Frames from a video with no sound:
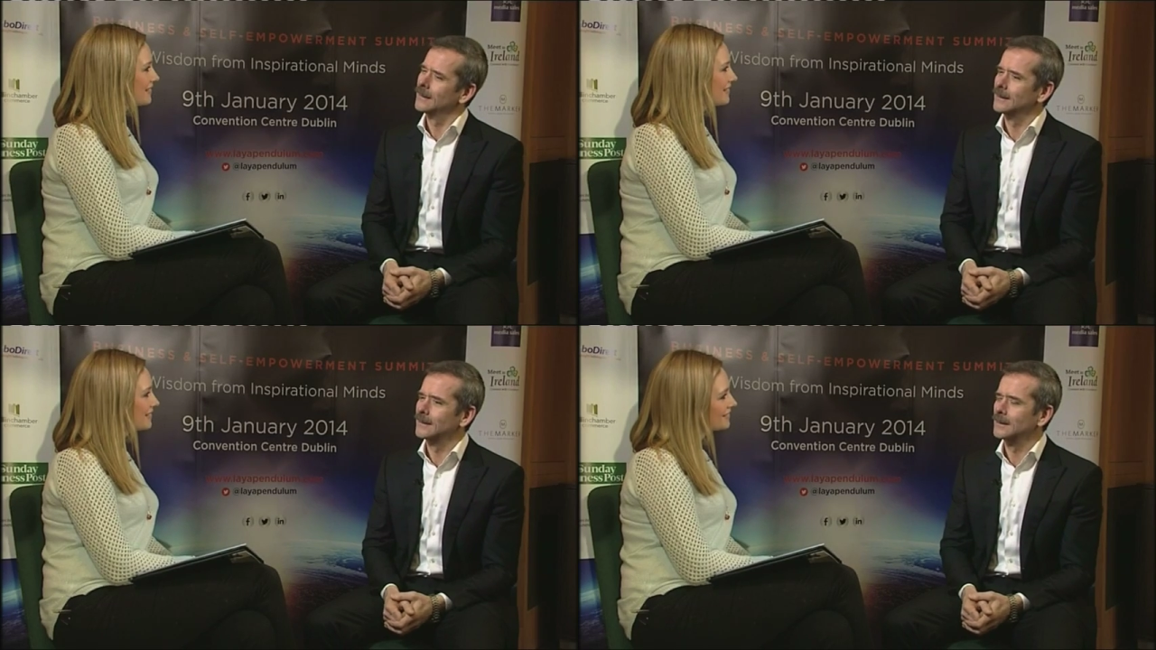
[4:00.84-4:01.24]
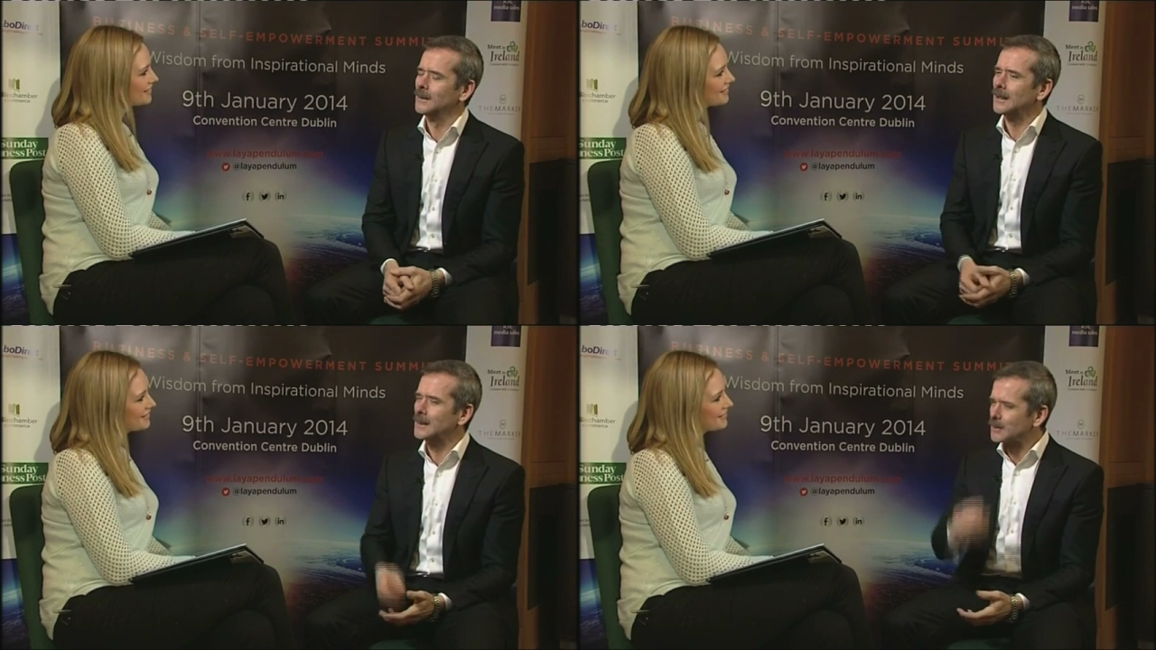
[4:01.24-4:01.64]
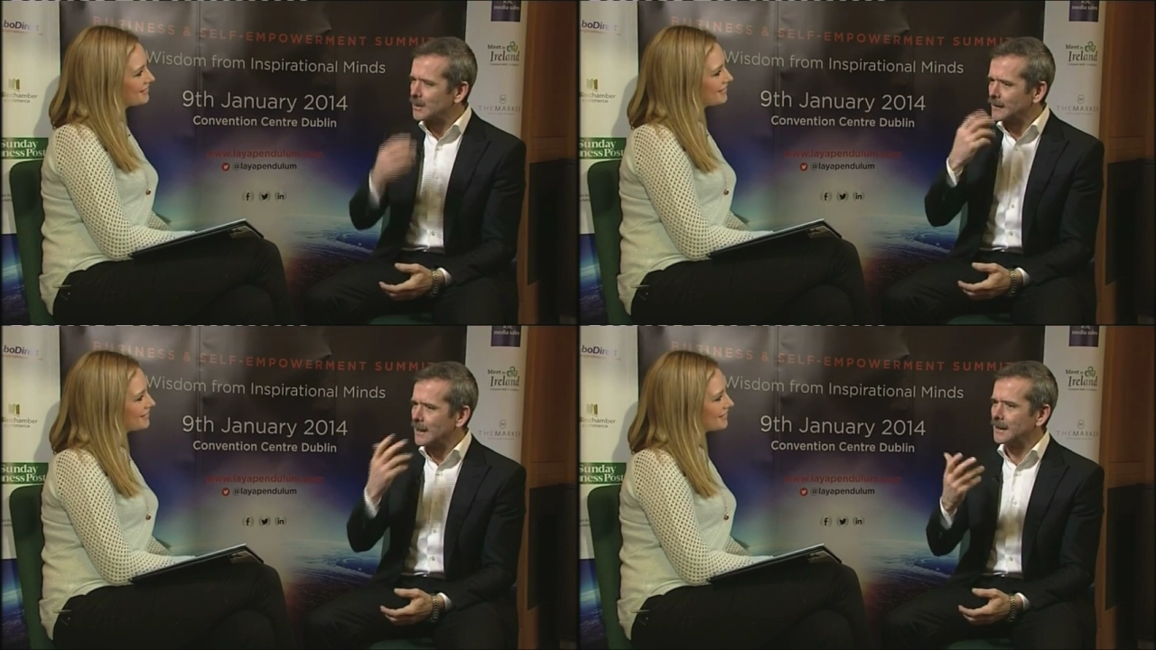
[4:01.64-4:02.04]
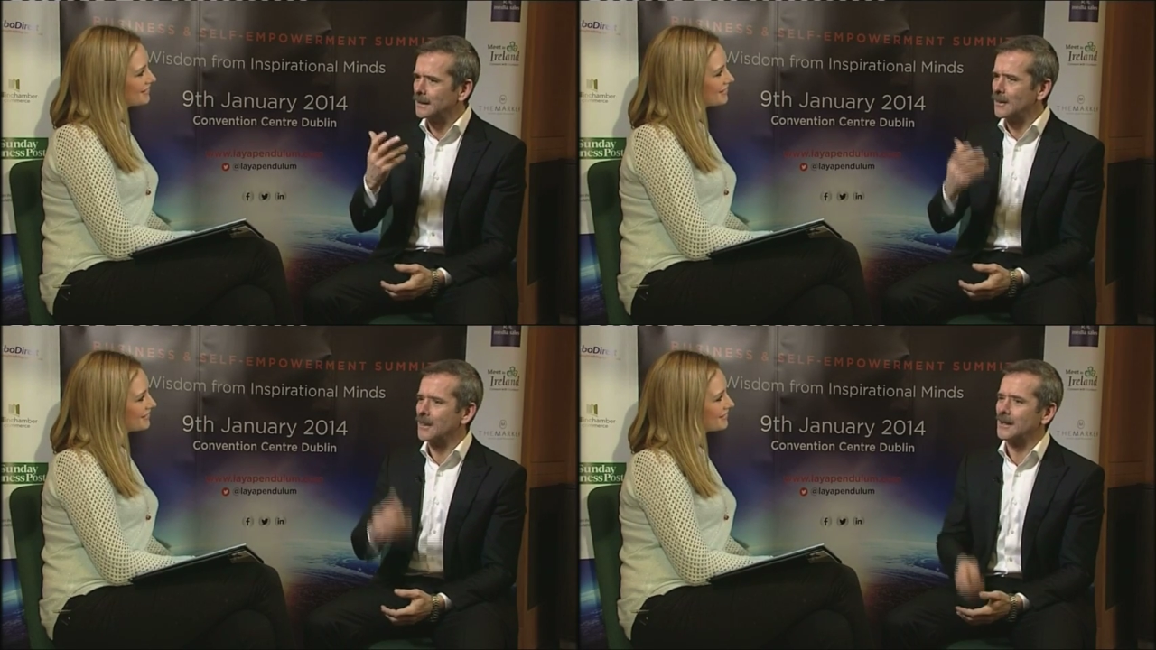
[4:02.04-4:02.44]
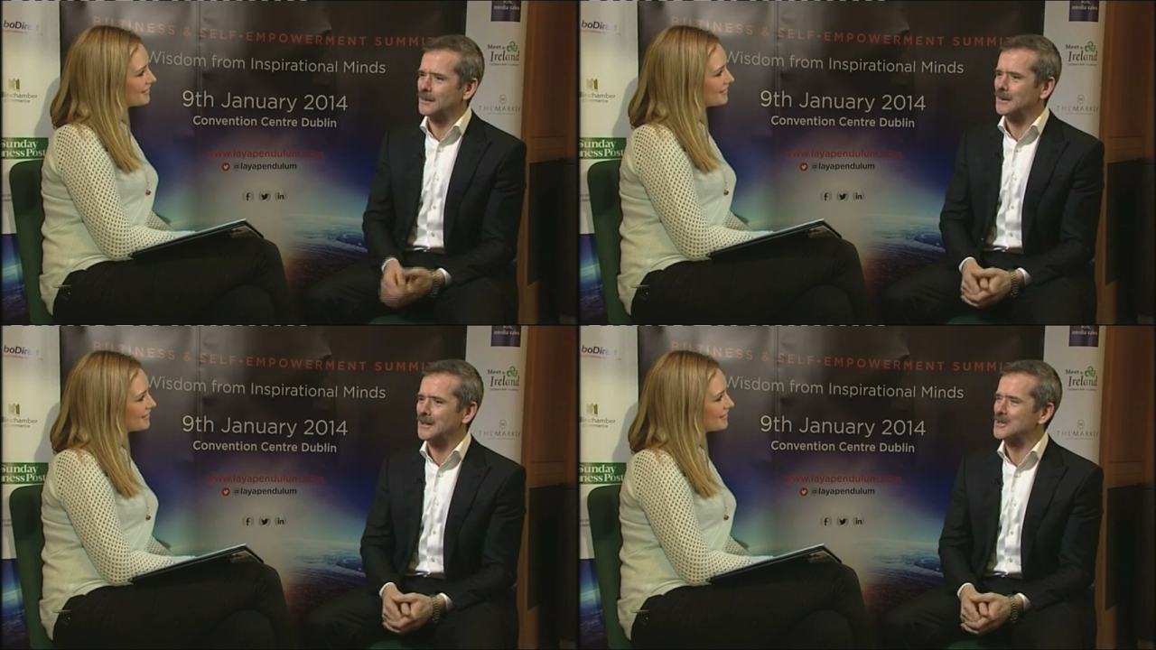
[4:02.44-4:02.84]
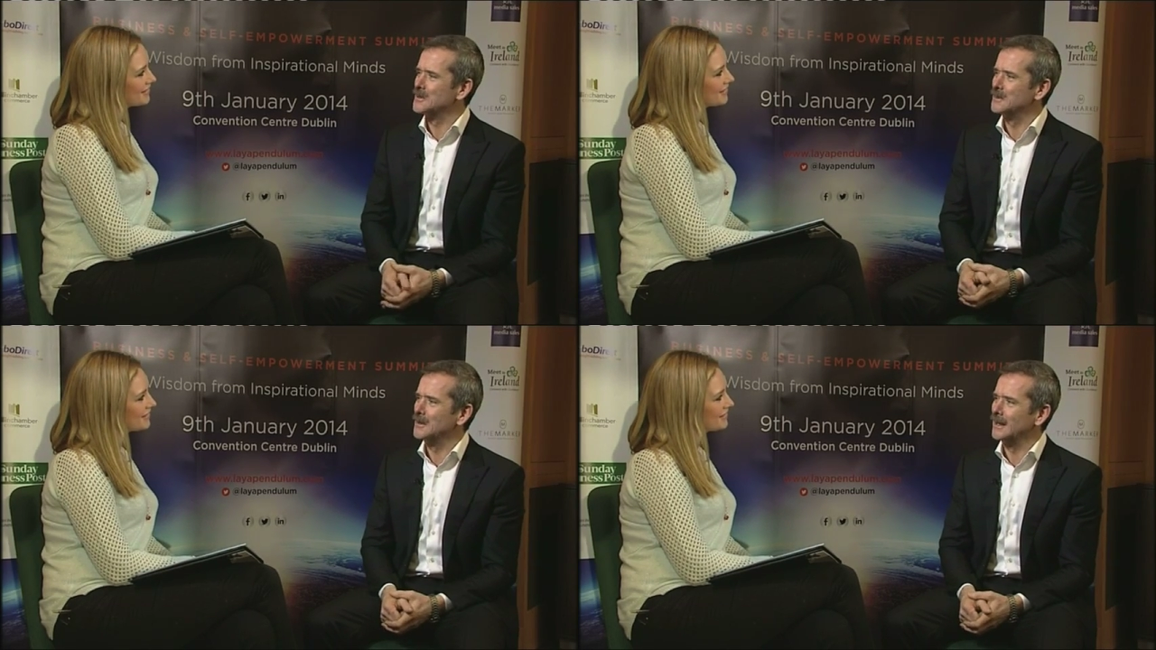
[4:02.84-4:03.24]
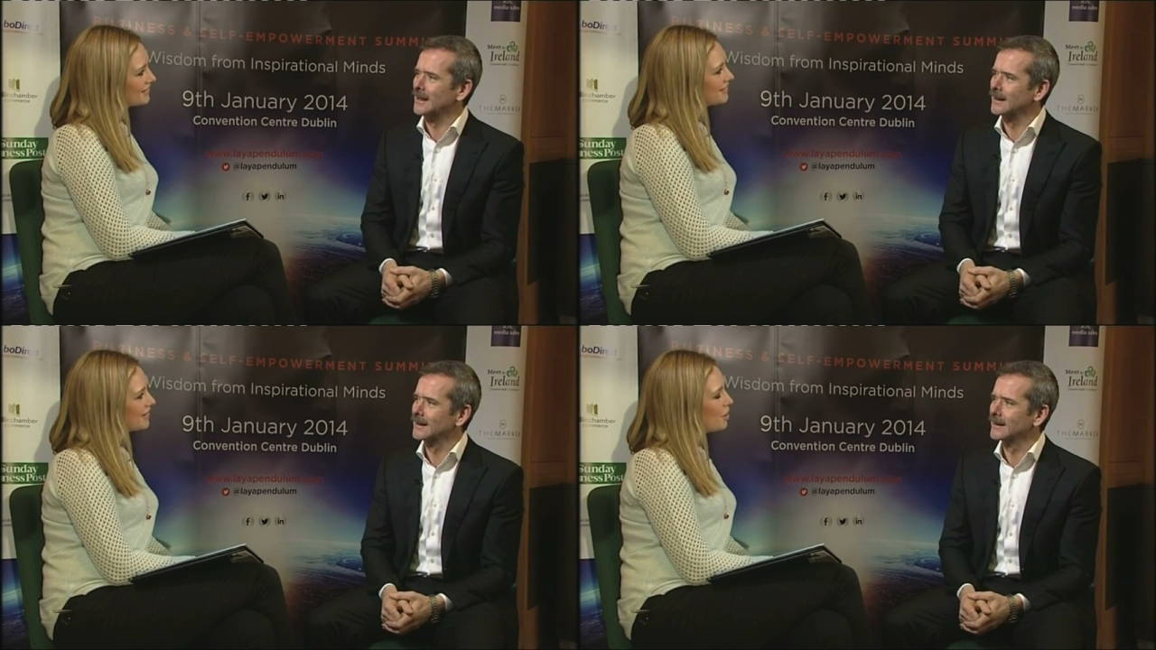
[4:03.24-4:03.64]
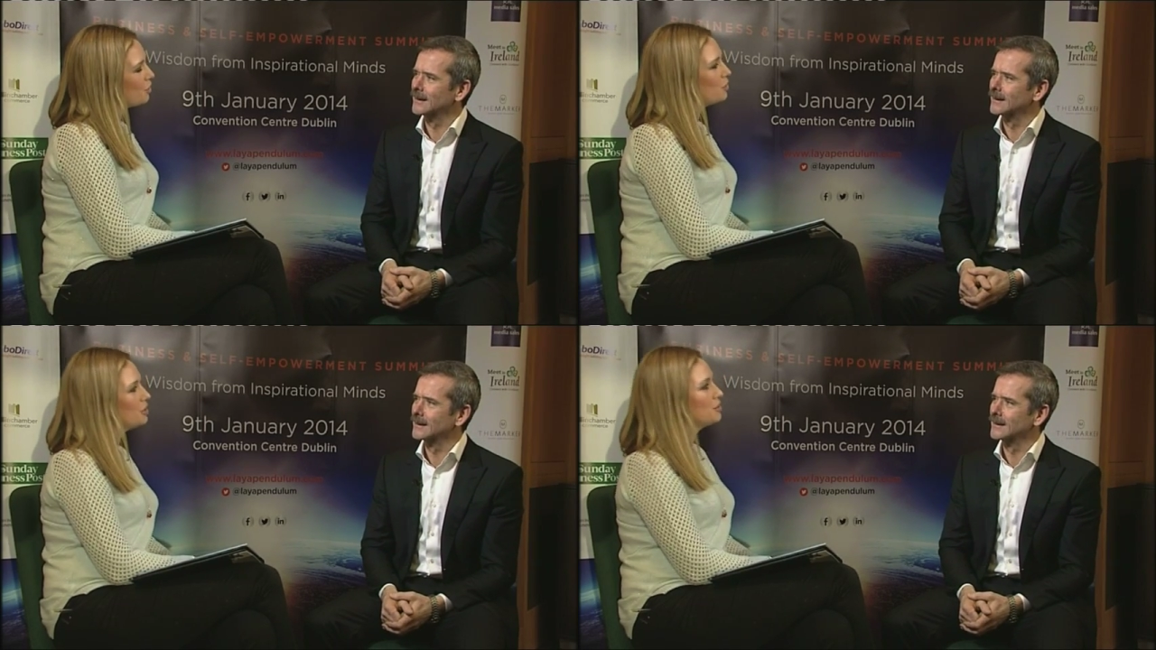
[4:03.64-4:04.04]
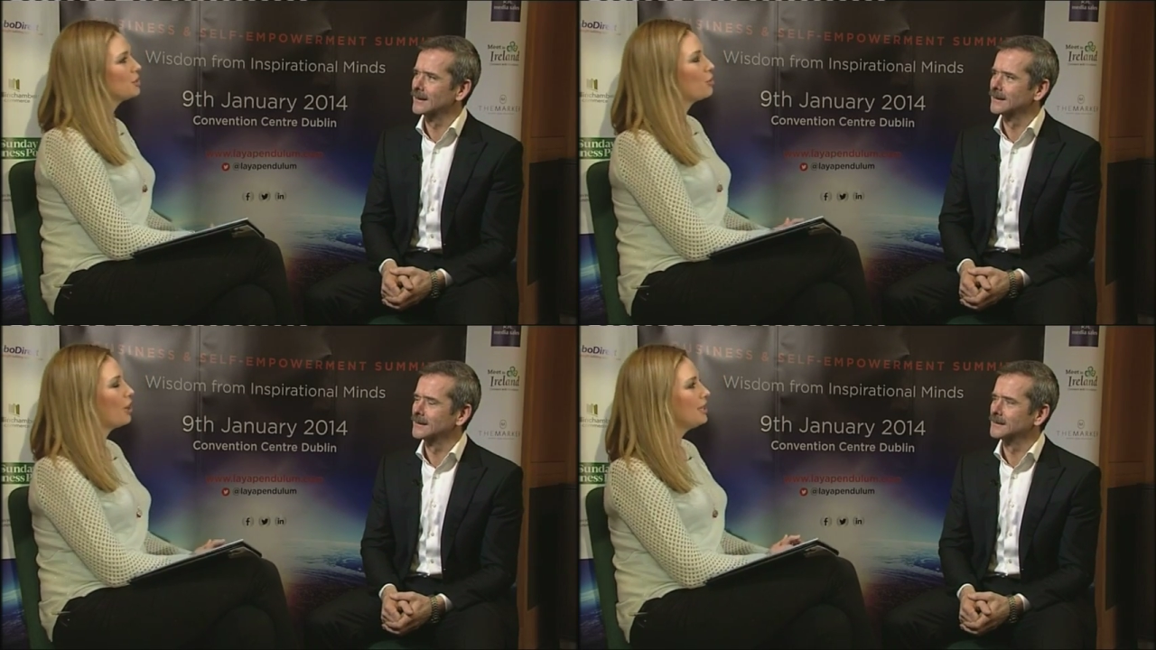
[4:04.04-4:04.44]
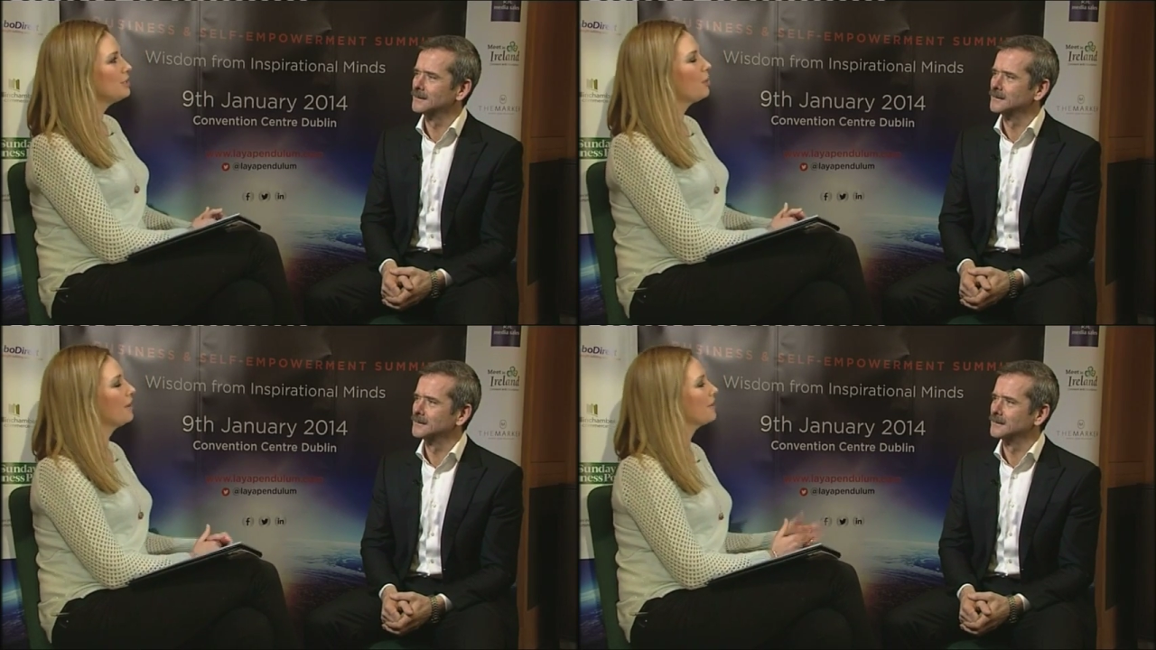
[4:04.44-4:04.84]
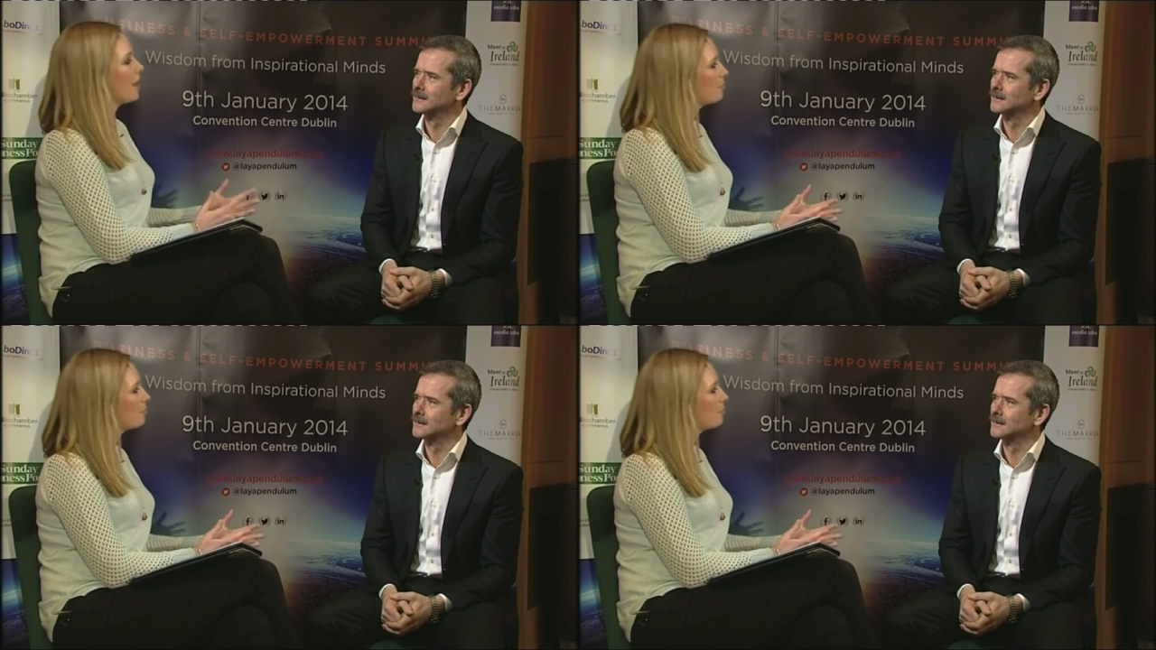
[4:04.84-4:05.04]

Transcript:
Speaker 1: uh, a little bit provocative in thought, but also poetic.
Speaker 2: Were you surprised by the